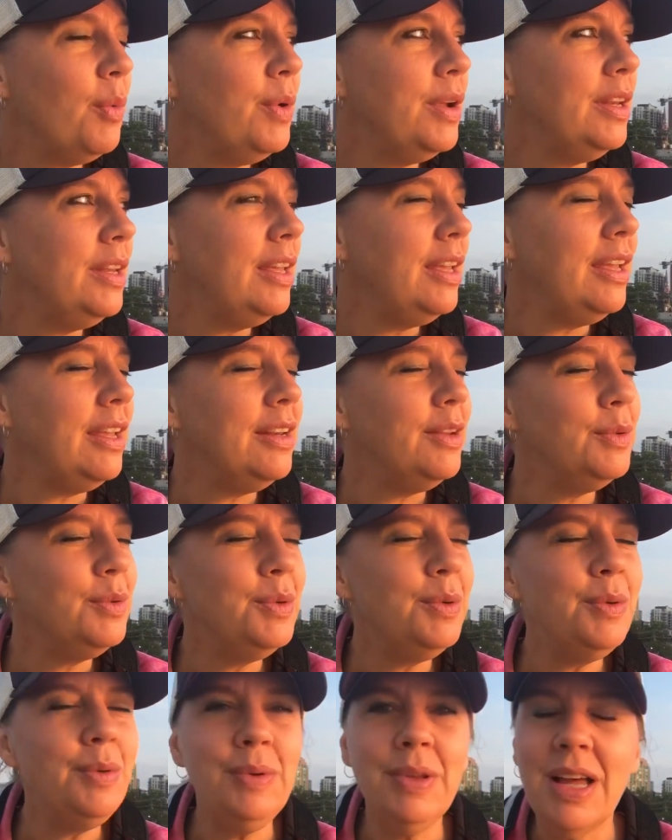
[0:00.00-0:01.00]
we need.
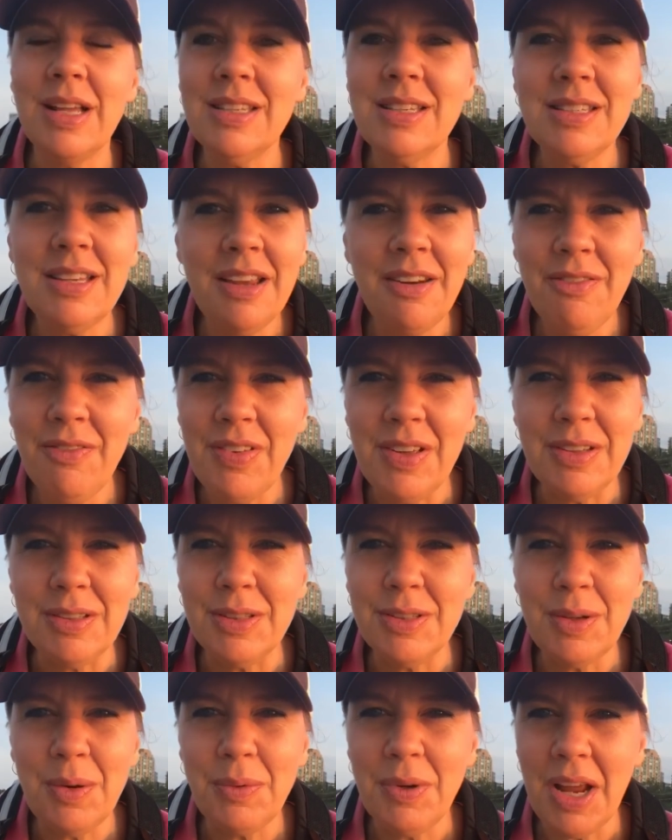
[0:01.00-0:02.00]
Ooh, that sun feels
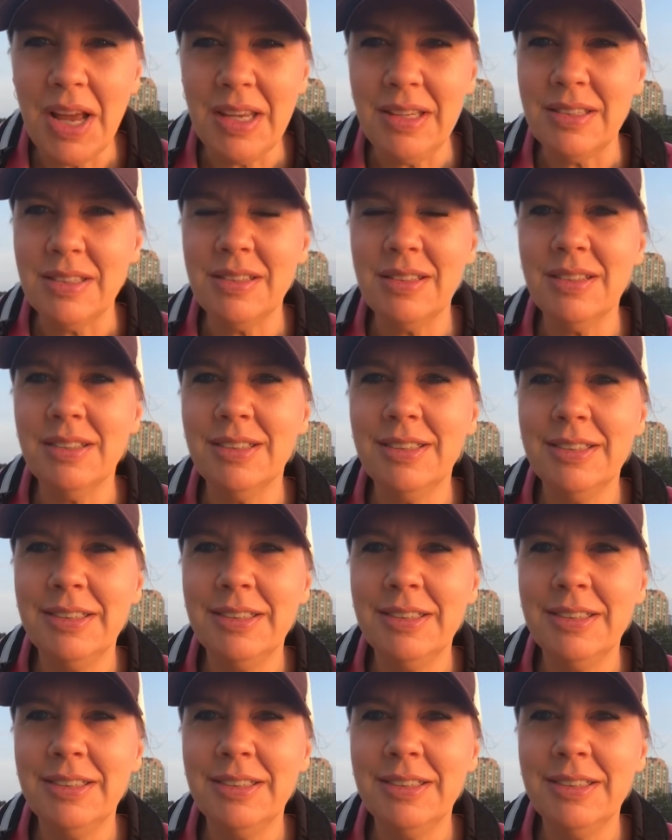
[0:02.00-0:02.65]
so nice.